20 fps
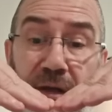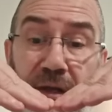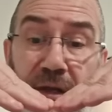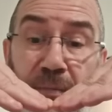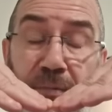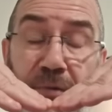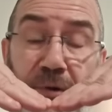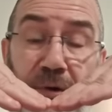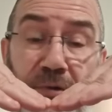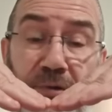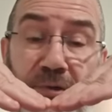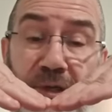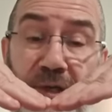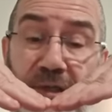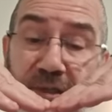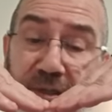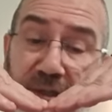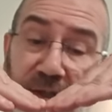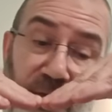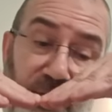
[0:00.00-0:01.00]
in the
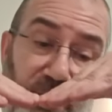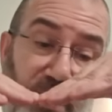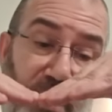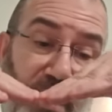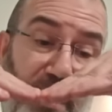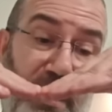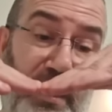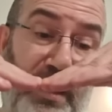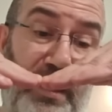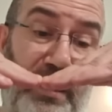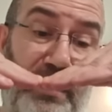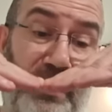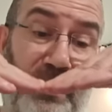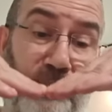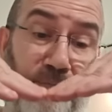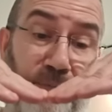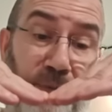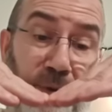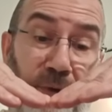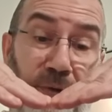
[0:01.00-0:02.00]
process they
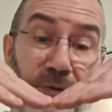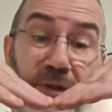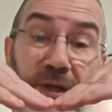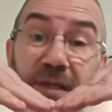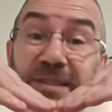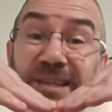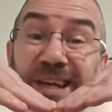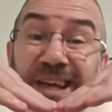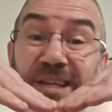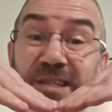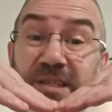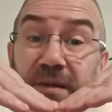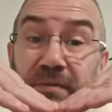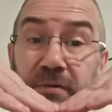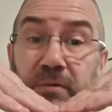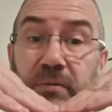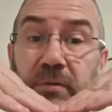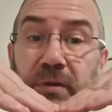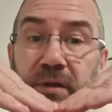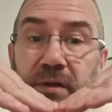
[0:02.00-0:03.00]
pulled the adhesive
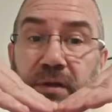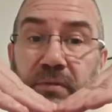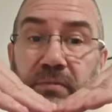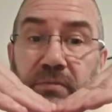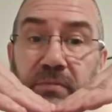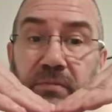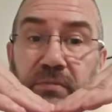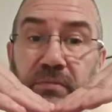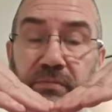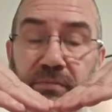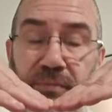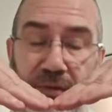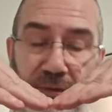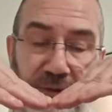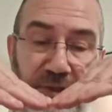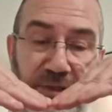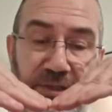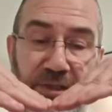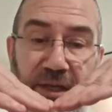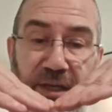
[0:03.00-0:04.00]
up with them,
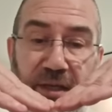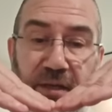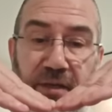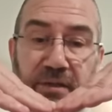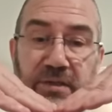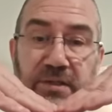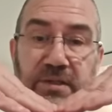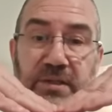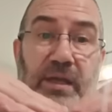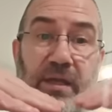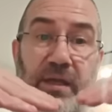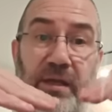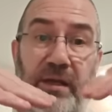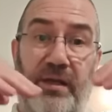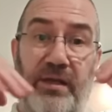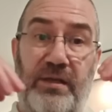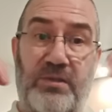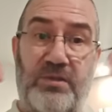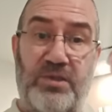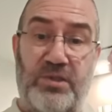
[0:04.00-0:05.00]
pulled the sealant,
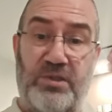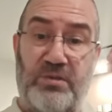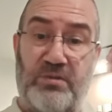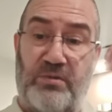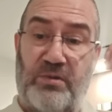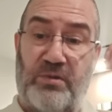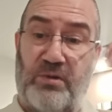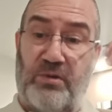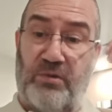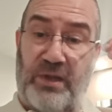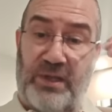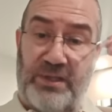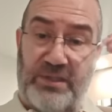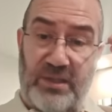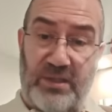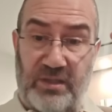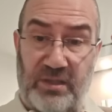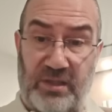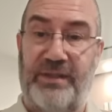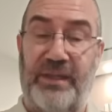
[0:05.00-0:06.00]
and just
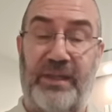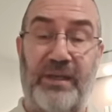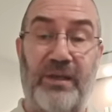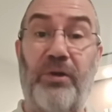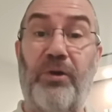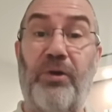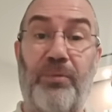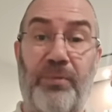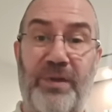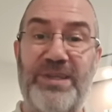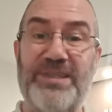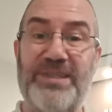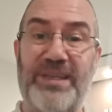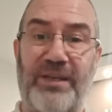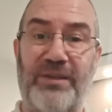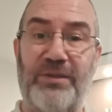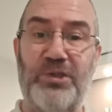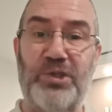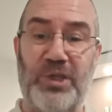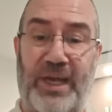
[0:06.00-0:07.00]
created little openings,
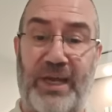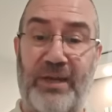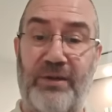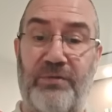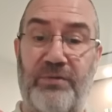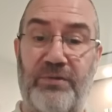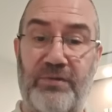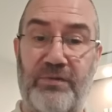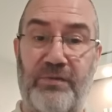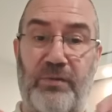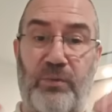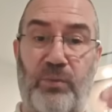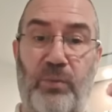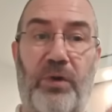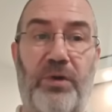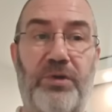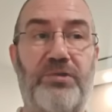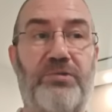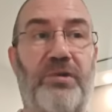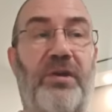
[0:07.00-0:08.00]
little channels for
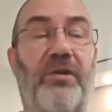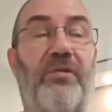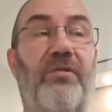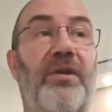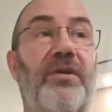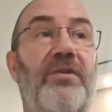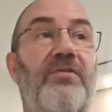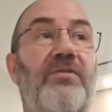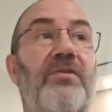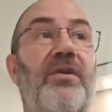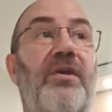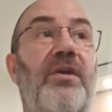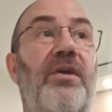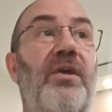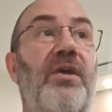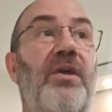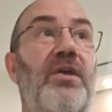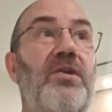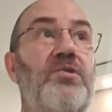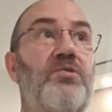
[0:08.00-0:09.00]
water ingress.
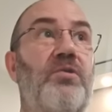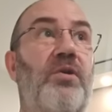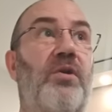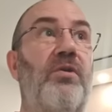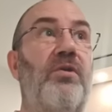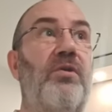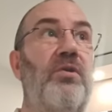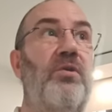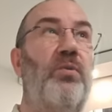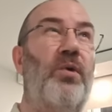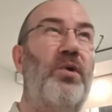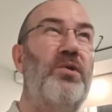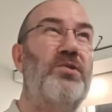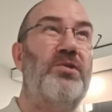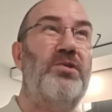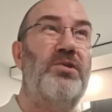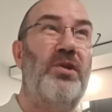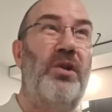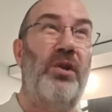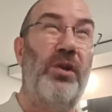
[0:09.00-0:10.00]
So although there
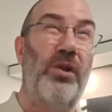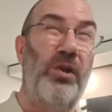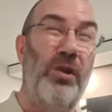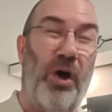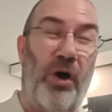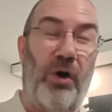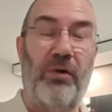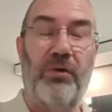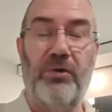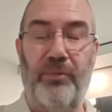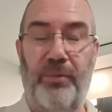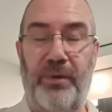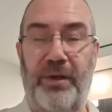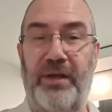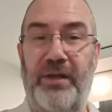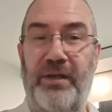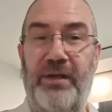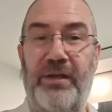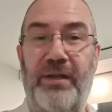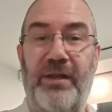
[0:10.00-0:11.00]
wasn't a lot coming
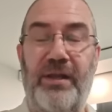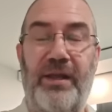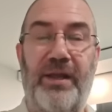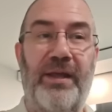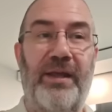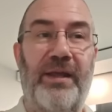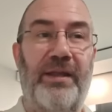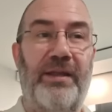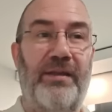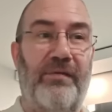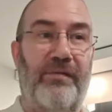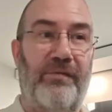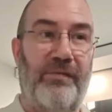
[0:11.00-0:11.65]
in, the